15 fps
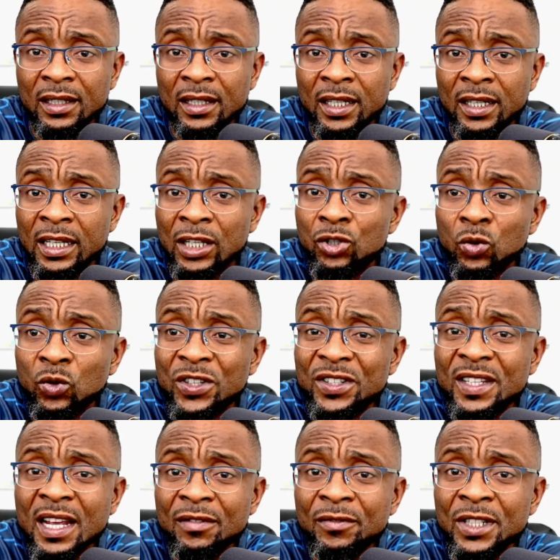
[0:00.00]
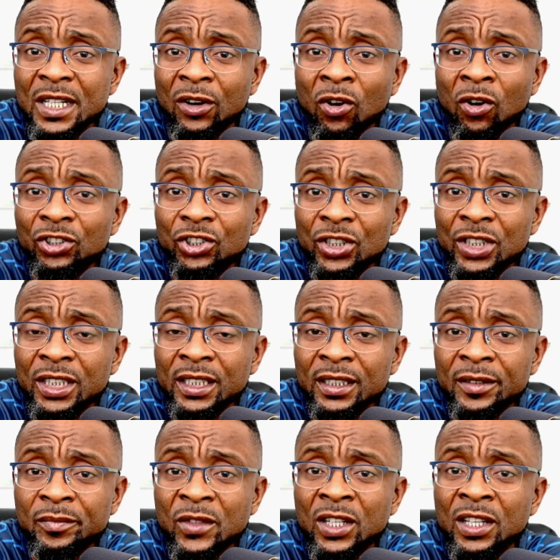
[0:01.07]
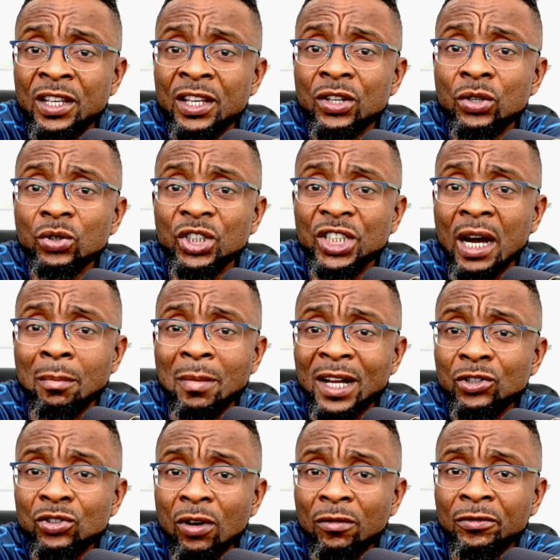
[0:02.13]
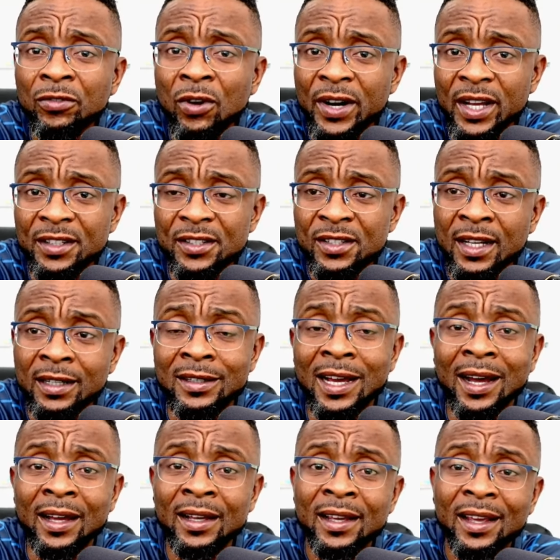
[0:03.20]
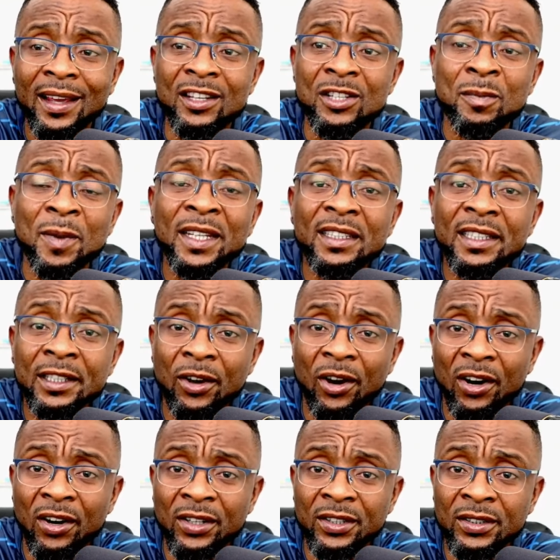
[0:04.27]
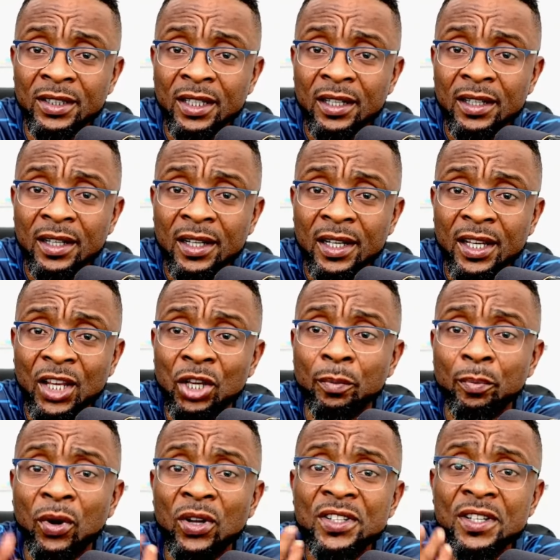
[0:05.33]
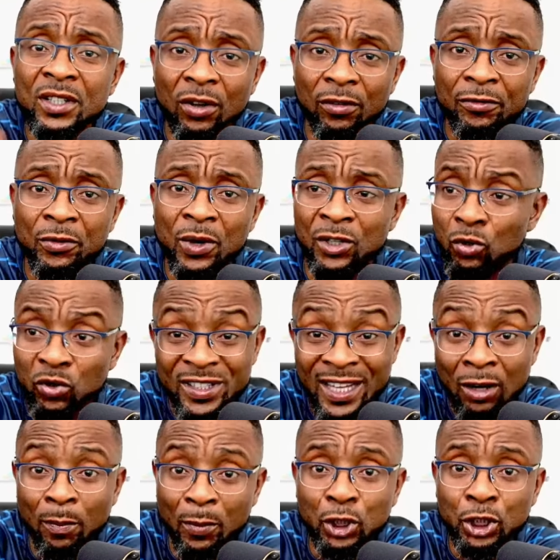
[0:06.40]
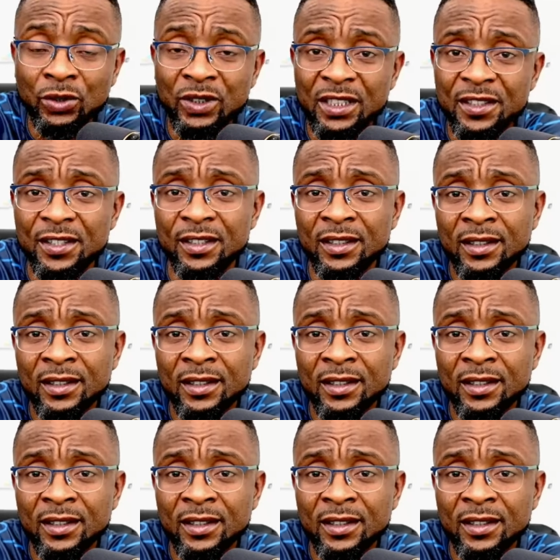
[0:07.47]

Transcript: it will save the country huge amount of forex that they are expending on importing of fuel. So it's an opportunity.